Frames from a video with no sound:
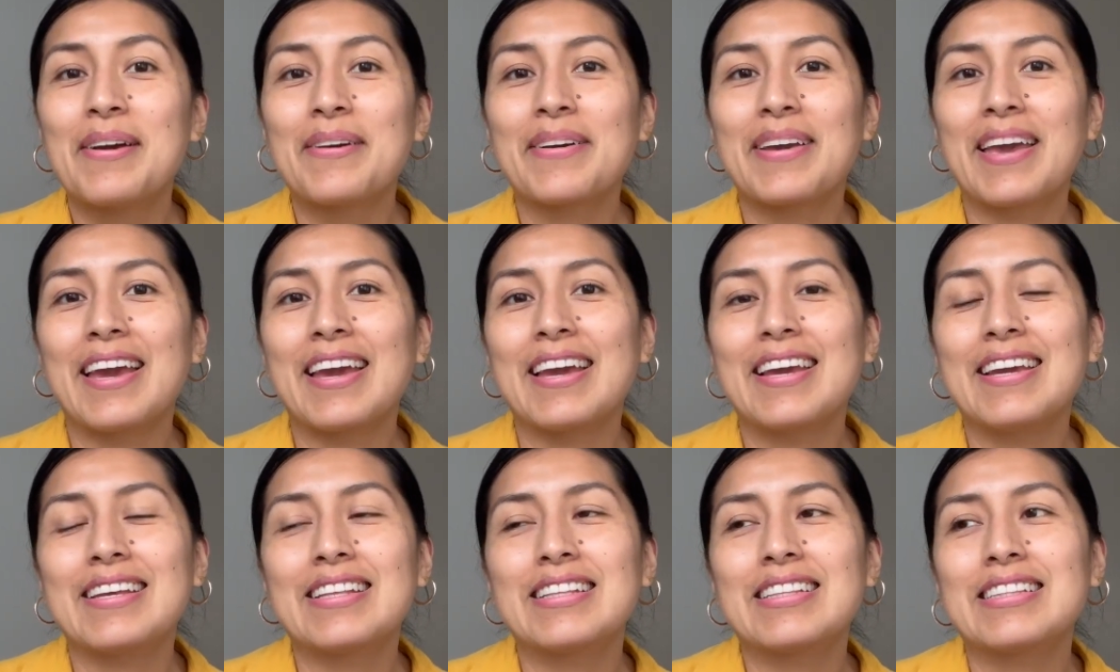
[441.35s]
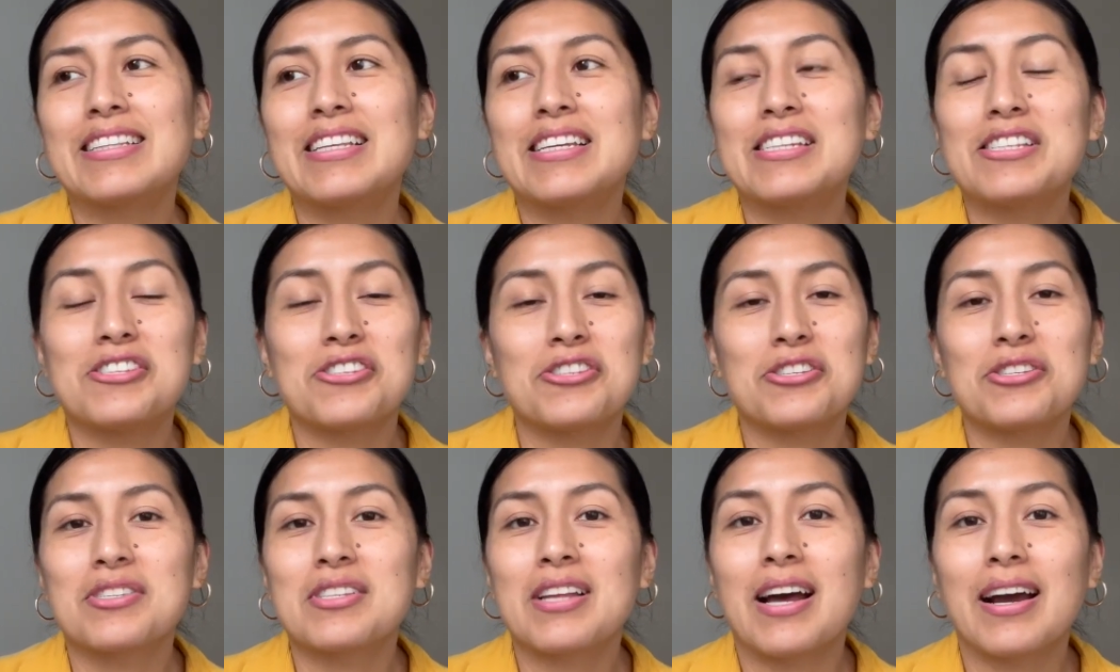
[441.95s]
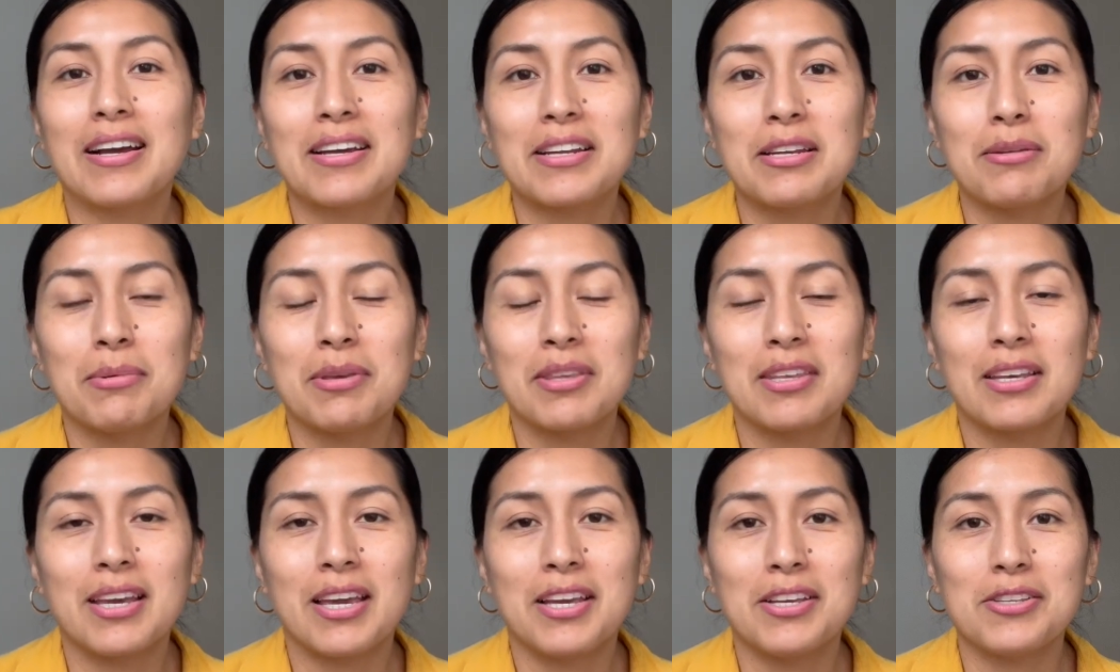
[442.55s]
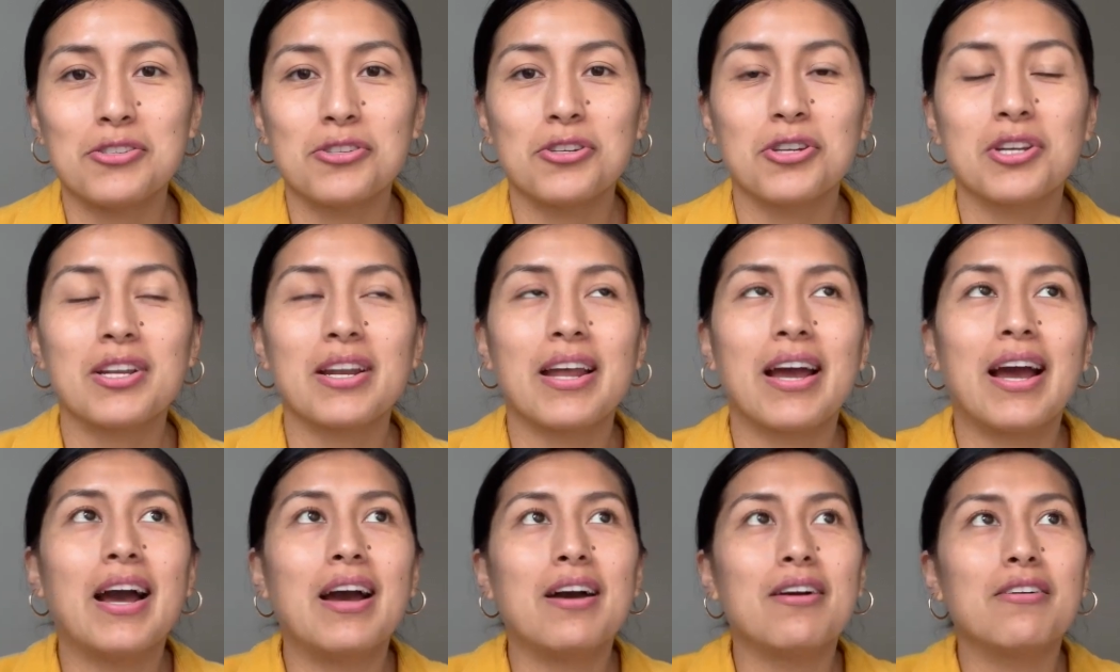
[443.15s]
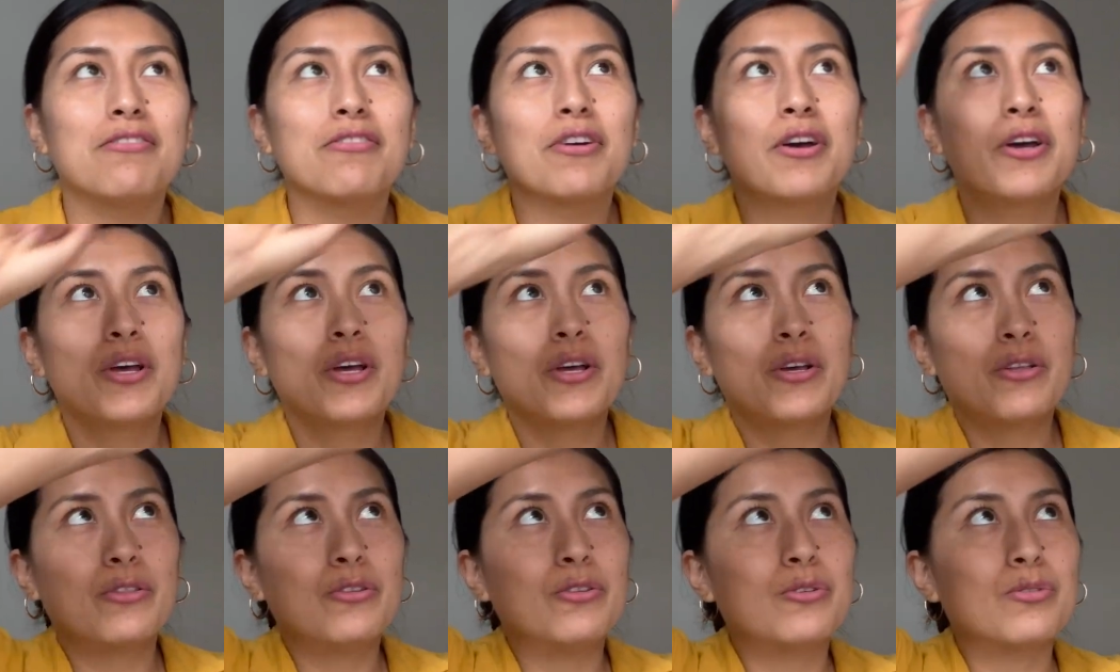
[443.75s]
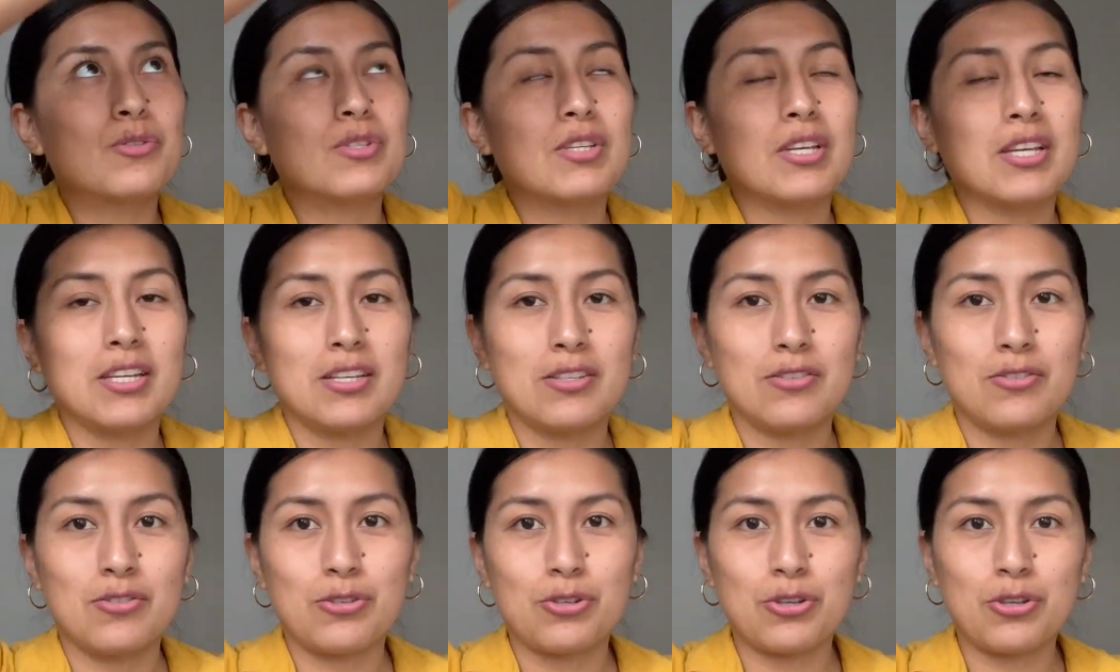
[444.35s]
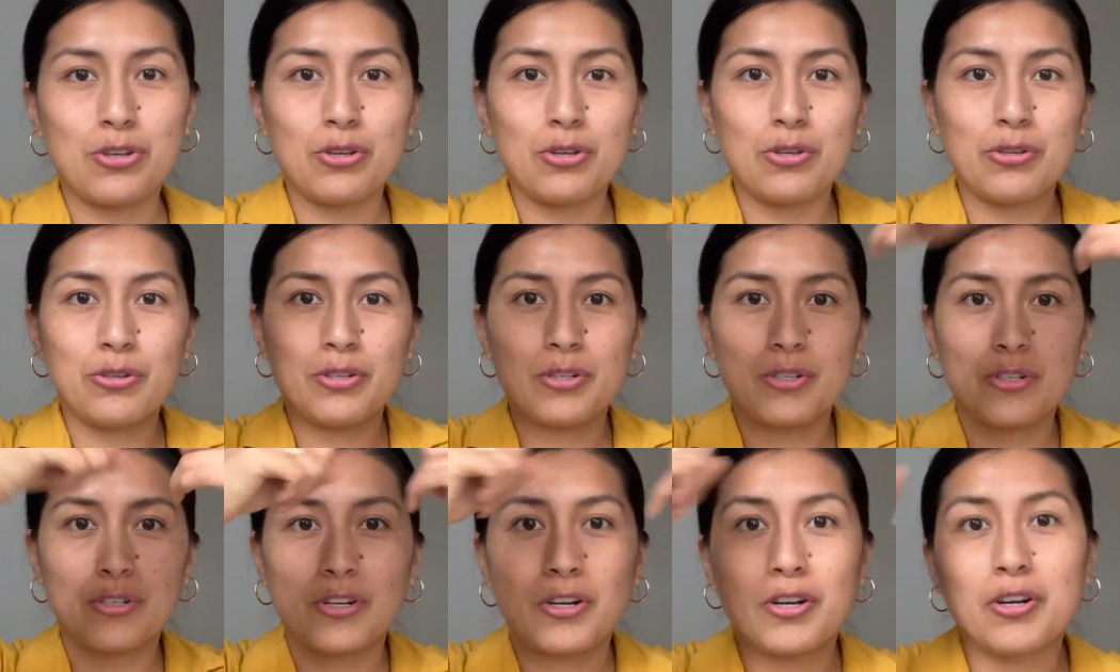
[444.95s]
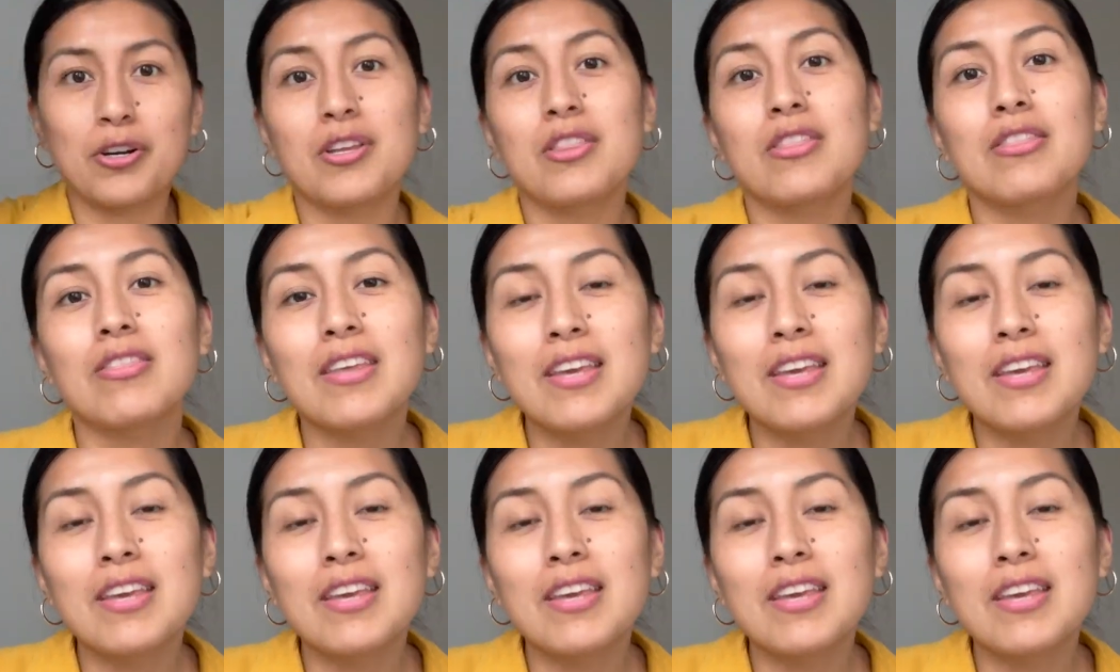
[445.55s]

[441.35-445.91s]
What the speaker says: Okay, that's just not going to be the case. You're going to have those like circular curtain